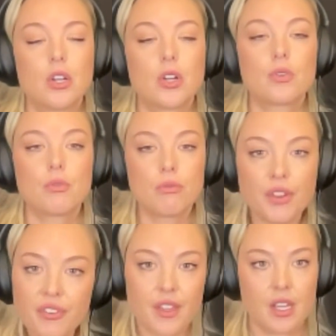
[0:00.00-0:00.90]

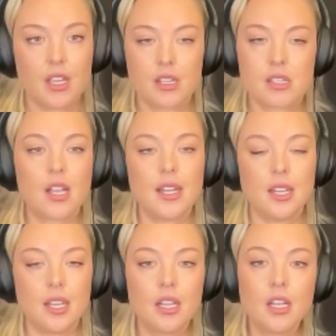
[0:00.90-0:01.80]
horrific
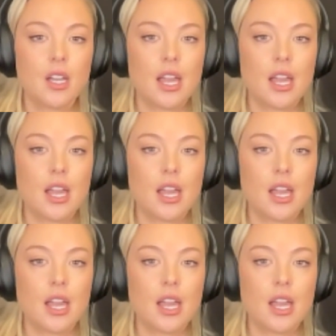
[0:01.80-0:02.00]
anxiety